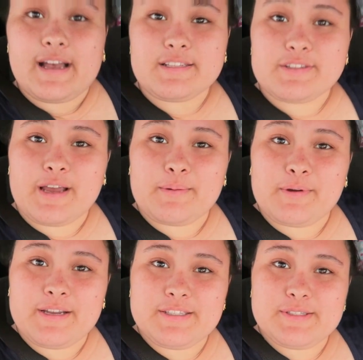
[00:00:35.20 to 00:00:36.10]
yeah, so now I'm
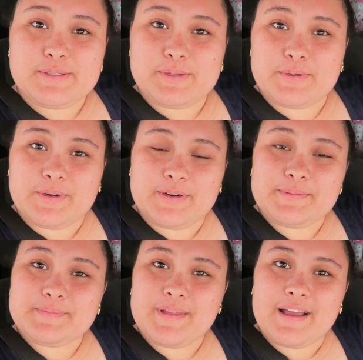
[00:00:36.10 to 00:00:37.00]
going to school.